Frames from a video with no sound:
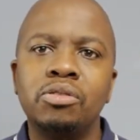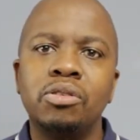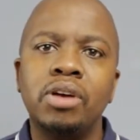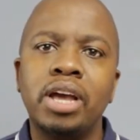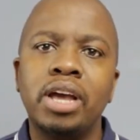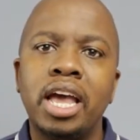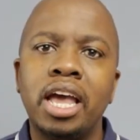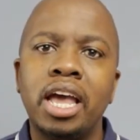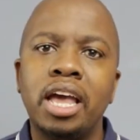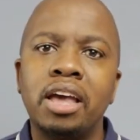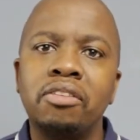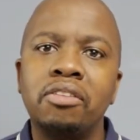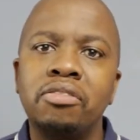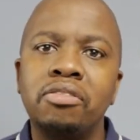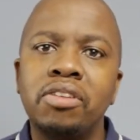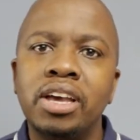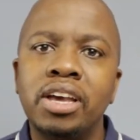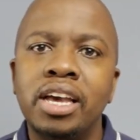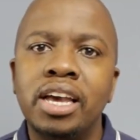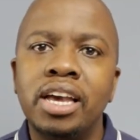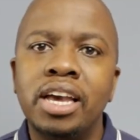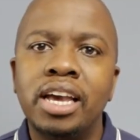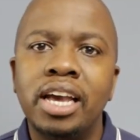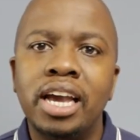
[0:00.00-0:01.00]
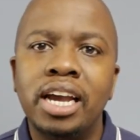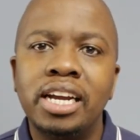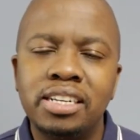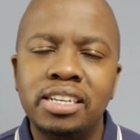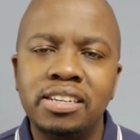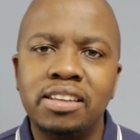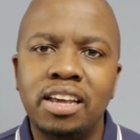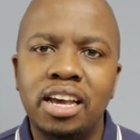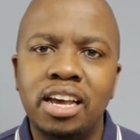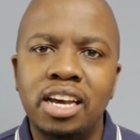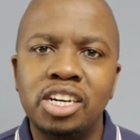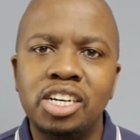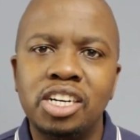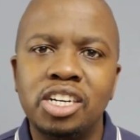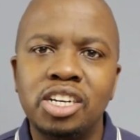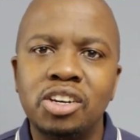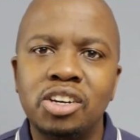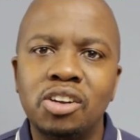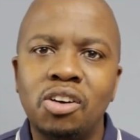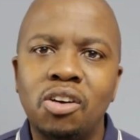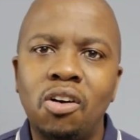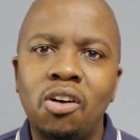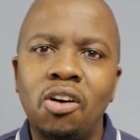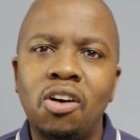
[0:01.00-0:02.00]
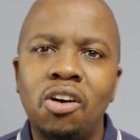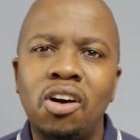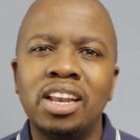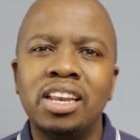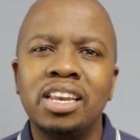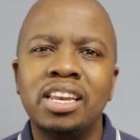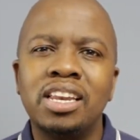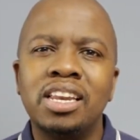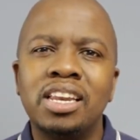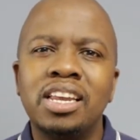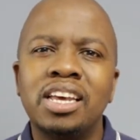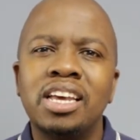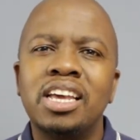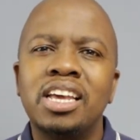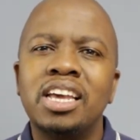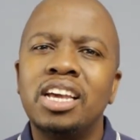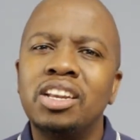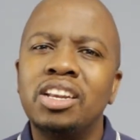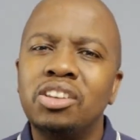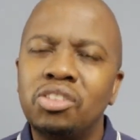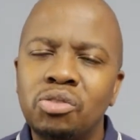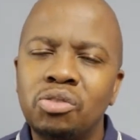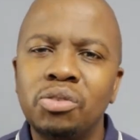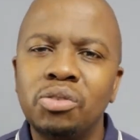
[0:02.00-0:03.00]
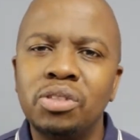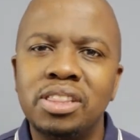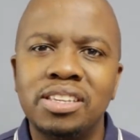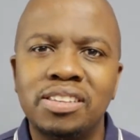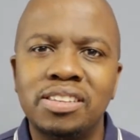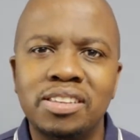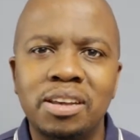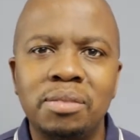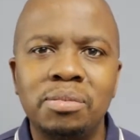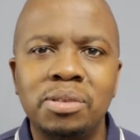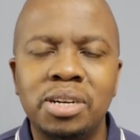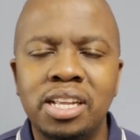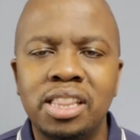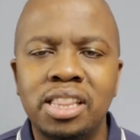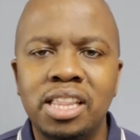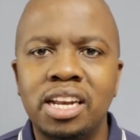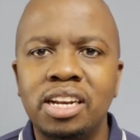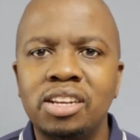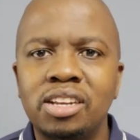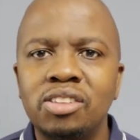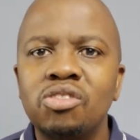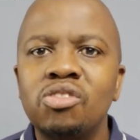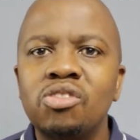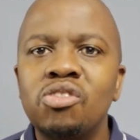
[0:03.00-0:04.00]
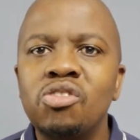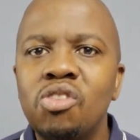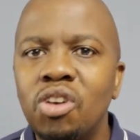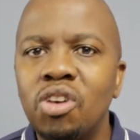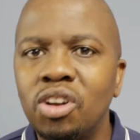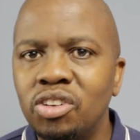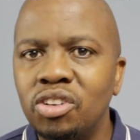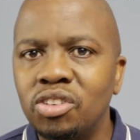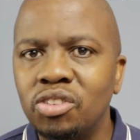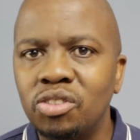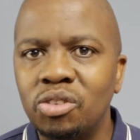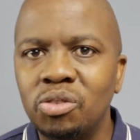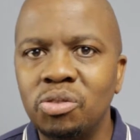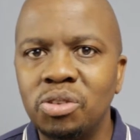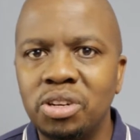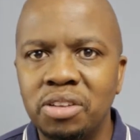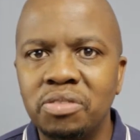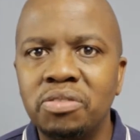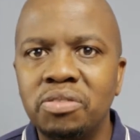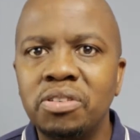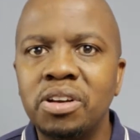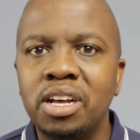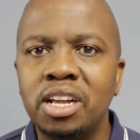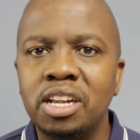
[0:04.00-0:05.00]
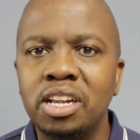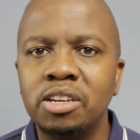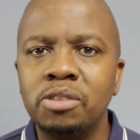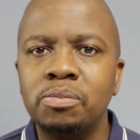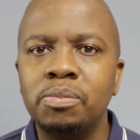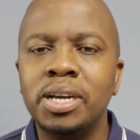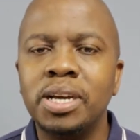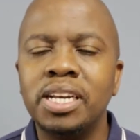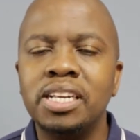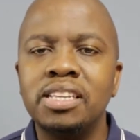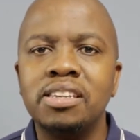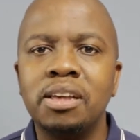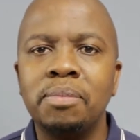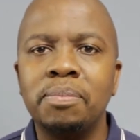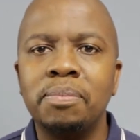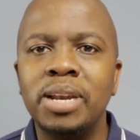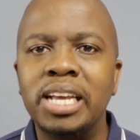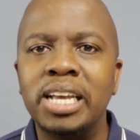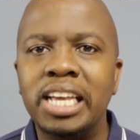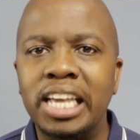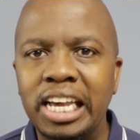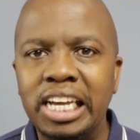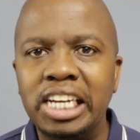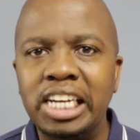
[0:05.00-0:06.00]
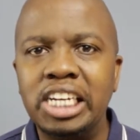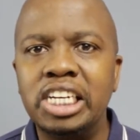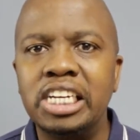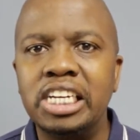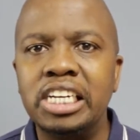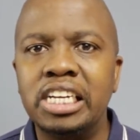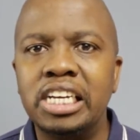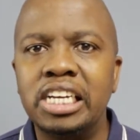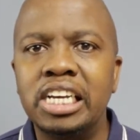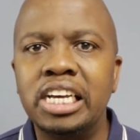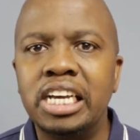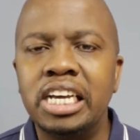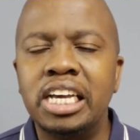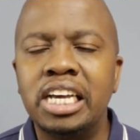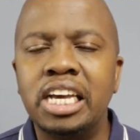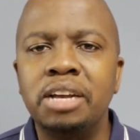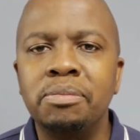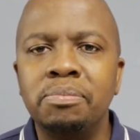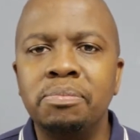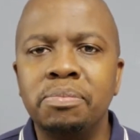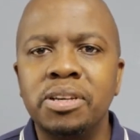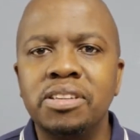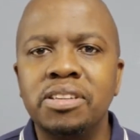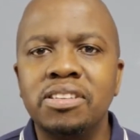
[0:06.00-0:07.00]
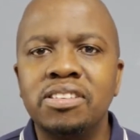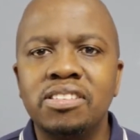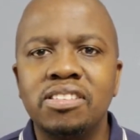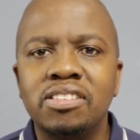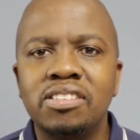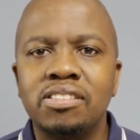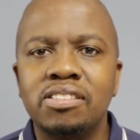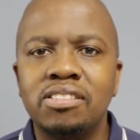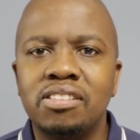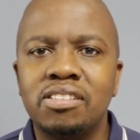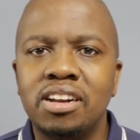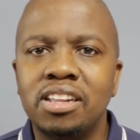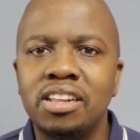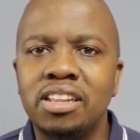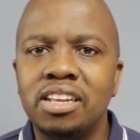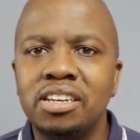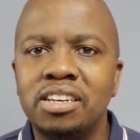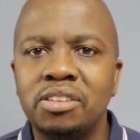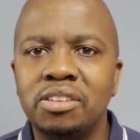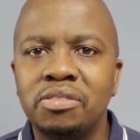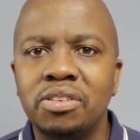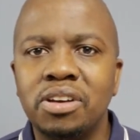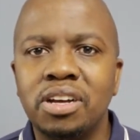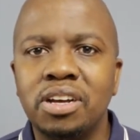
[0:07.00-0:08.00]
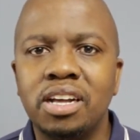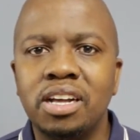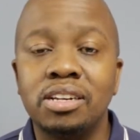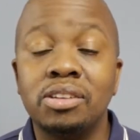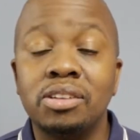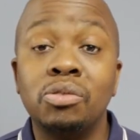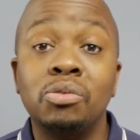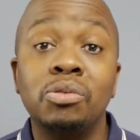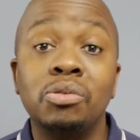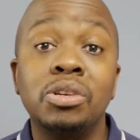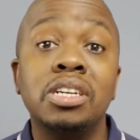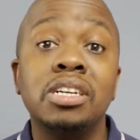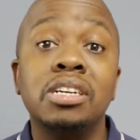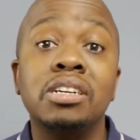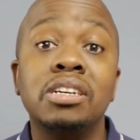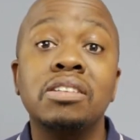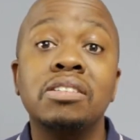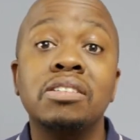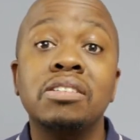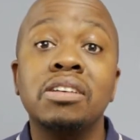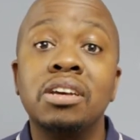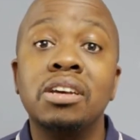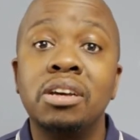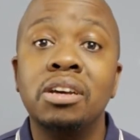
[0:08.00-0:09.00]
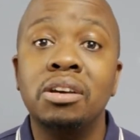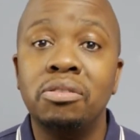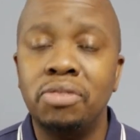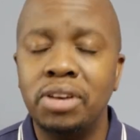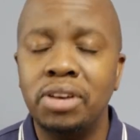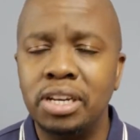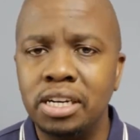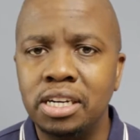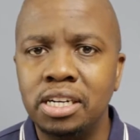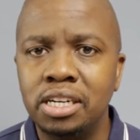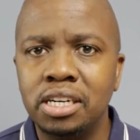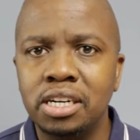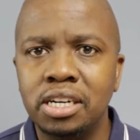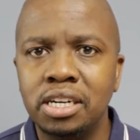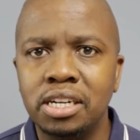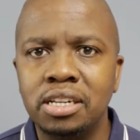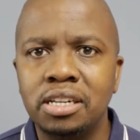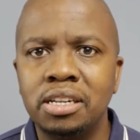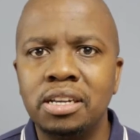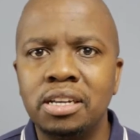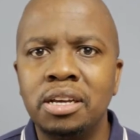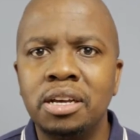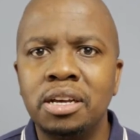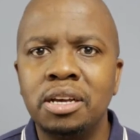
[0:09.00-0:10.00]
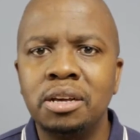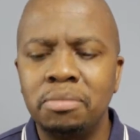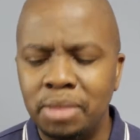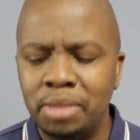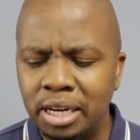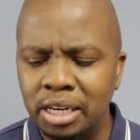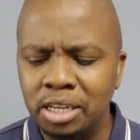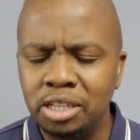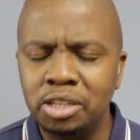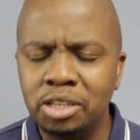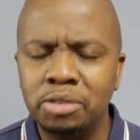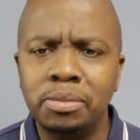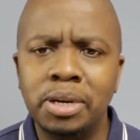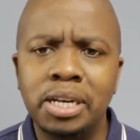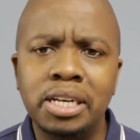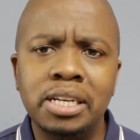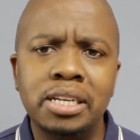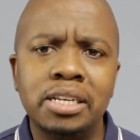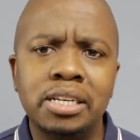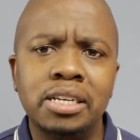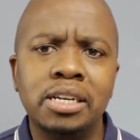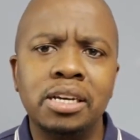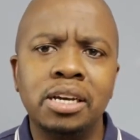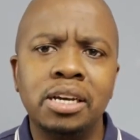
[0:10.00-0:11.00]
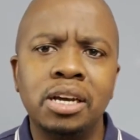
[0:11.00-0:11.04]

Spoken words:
have a discussion on, in truth, the subject that is not so difficult, but its application in business is rather difficult, which is financial management.